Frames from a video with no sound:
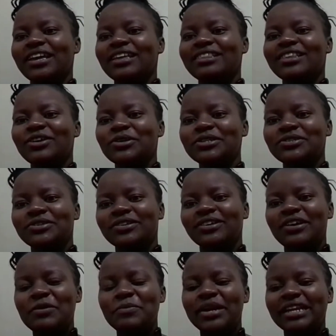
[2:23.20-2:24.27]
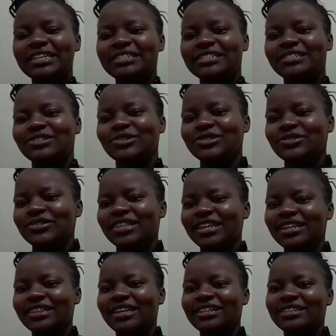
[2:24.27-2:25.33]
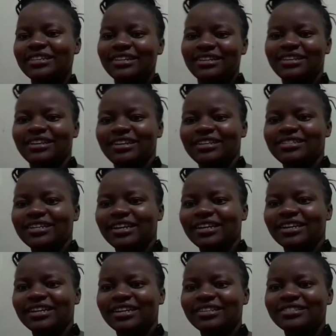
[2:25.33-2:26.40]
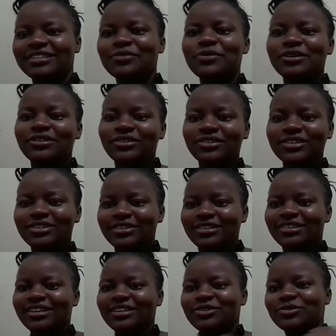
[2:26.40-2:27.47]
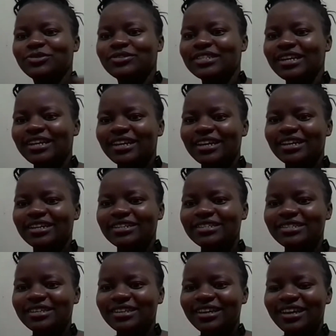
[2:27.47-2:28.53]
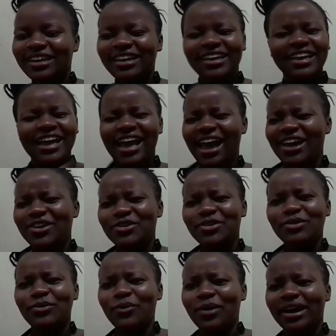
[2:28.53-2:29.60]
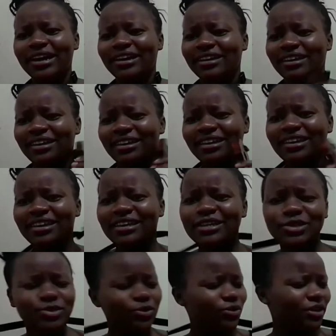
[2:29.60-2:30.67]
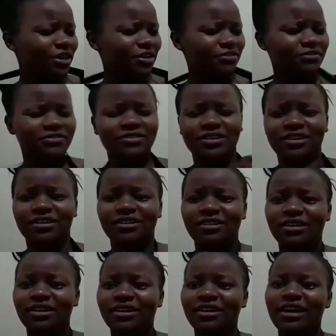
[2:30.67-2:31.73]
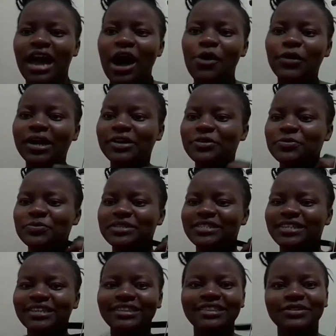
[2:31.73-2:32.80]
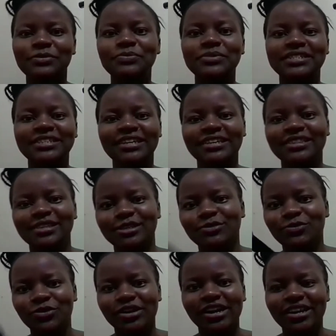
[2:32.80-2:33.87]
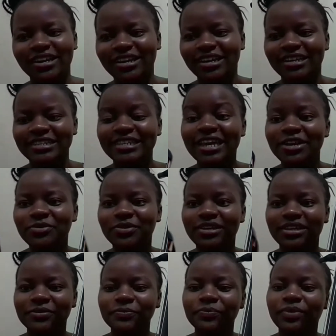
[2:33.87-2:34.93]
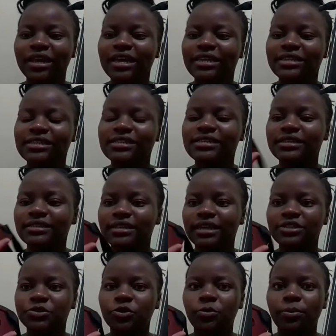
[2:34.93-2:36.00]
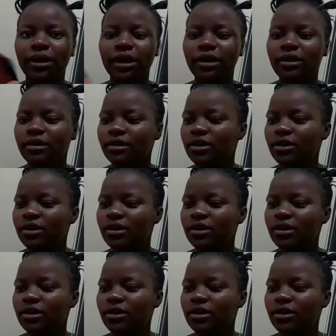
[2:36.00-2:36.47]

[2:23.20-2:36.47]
They also, my nieces also think that it's a necklace. Someone thought that it was a necklace. I don't know why. It's so heavy. How can you mistake this for a necklace? Anyway, this is a stopper.